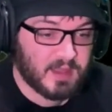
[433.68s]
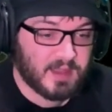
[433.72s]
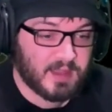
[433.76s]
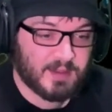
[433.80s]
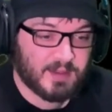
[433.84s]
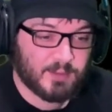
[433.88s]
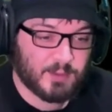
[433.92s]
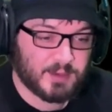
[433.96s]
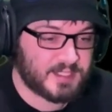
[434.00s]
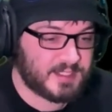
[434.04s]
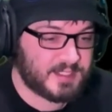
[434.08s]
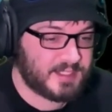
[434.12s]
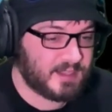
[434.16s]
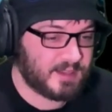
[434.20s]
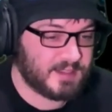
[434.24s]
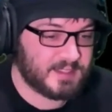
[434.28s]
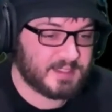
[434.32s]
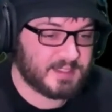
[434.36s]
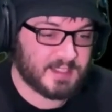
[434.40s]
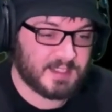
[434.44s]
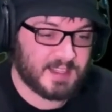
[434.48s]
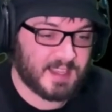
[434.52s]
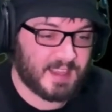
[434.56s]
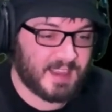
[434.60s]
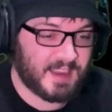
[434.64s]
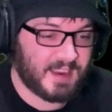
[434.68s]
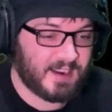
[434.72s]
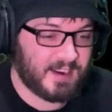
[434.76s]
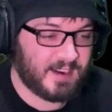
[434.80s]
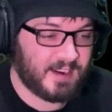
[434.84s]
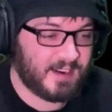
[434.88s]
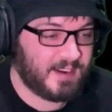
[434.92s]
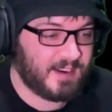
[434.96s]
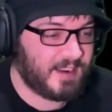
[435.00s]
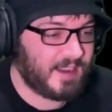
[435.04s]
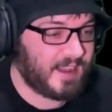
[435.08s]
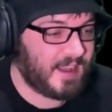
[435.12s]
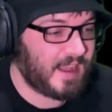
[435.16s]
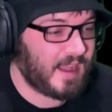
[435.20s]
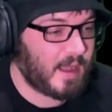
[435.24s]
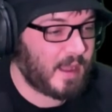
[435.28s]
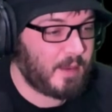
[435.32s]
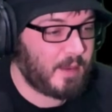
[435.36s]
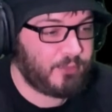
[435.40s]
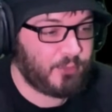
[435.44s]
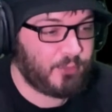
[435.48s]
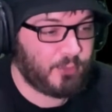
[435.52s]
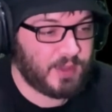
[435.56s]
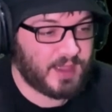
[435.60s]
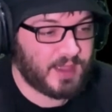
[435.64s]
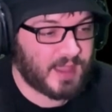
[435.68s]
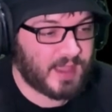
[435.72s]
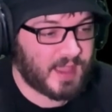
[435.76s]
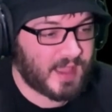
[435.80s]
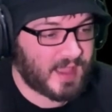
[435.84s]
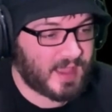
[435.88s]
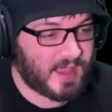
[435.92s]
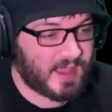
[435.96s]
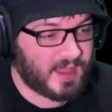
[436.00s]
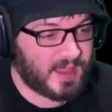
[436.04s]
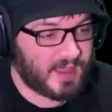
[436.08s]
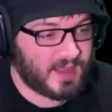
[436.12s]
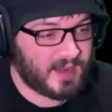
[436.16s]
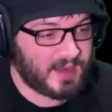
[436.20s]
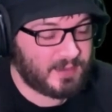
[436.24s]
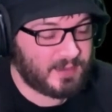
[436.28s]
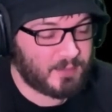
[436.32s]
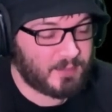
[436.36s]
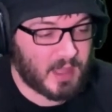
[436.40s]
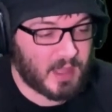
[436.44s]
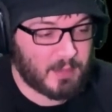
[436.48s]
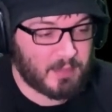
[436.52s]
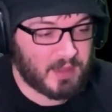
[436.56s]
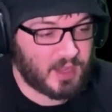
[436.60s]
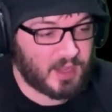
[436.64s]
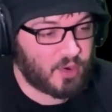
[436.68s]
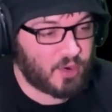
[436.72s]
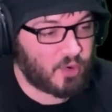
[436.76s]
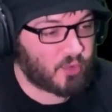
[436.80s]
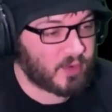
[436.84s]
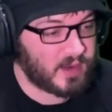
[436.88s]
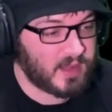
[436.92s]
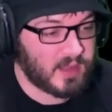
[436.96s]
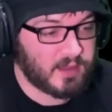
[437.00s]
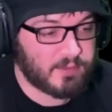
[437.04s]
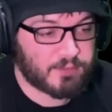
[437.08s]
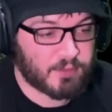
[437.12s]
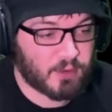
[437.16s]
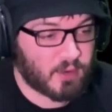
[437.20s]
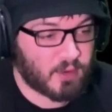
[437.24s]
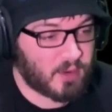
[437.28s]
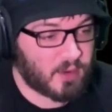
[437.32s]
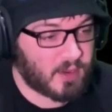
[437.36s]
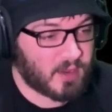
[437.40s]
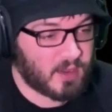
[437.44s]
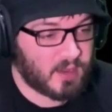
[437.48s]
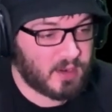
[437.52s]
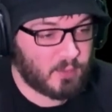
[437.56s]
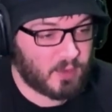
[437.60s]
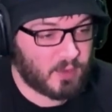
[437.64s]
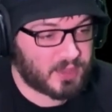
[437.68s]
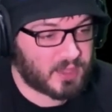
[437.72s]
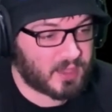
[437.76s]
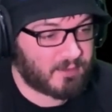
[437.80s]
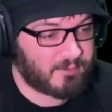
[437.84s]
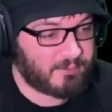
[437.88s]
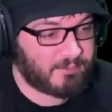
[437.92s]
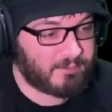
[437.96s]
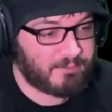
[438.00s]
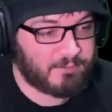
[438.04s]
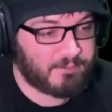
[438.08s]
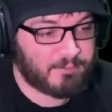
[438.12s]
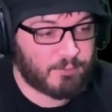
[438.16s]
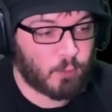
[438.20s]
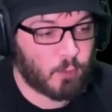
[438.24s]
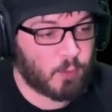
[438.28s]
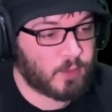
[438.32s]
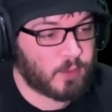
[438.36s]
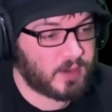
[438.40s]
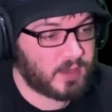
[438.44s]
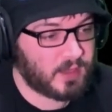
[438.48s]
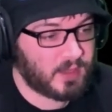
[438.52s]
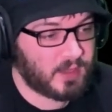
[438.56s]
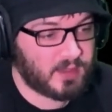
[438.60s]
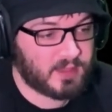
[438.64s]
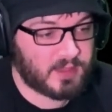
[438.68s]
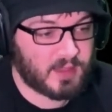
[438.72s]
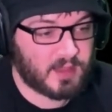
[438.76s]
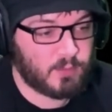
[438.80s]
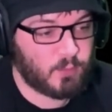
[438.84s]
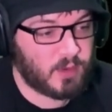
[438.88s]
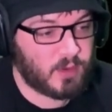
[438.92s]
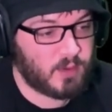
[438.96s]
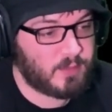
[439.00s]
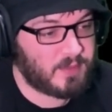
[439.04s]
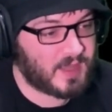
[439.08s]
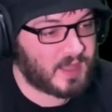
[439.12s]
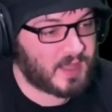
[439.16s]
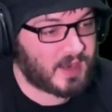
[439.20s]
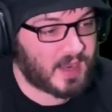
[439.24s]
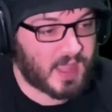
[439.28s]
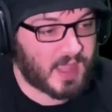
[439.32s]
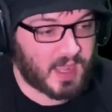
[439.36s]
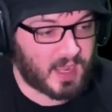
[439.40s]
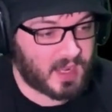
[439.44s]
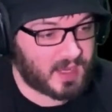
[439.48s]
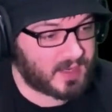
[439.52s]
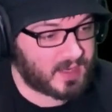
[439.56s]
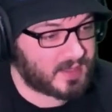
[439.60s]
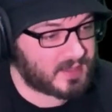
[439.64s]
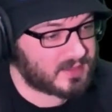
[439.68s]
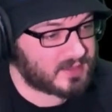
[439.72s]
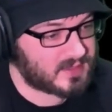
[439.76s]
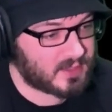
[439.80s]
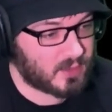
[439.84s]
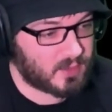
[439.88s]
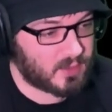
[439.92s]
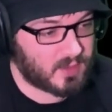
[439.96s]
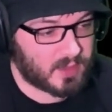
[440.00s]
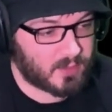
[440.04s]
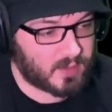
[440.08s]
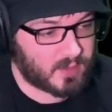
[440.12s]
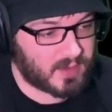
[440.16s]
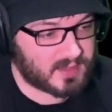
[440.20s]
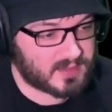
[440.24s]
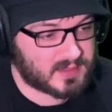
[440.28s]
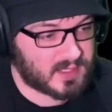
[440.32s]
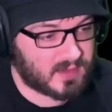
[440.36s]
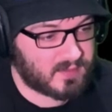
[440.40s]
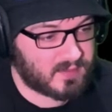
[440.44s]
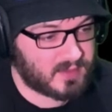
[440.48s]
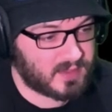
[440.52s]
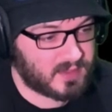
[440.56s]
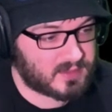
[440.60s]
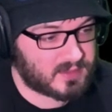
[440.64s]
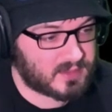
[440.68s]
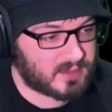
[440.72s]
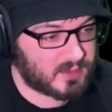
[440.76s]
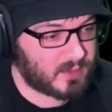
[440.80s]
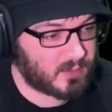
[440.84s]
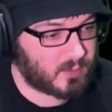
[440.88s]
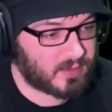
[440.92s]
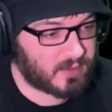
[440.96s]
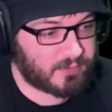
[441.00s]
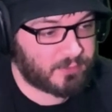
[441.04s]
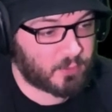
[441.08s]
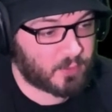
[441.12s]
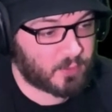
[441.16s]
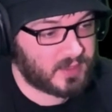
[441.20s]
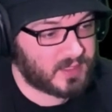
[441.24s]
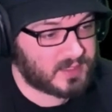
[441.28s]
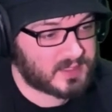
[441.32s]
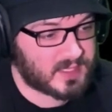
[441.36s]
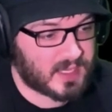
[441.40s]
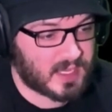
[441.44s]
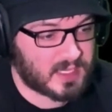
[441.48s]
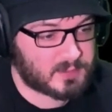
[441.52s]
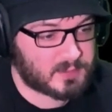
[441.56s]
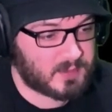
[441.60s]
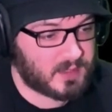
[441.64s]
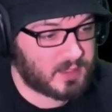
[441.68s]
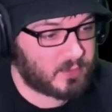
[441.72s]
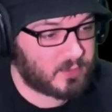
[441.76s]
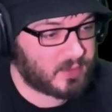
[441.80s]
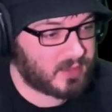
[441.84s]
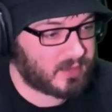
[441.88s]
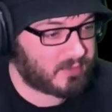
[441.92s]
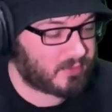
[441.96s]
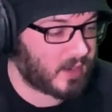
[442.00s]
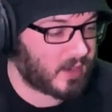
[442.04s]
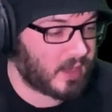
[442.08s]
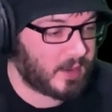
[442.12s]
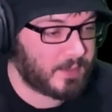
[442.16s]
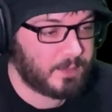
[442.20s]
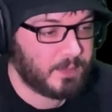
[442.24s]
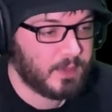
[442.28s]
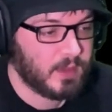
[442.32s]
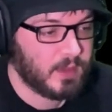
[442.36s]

which still isn't there. If we had maybe Grief on with a 40, then we'd be at 80. And so then we're at 72 with a 40 attack speed Grief, right?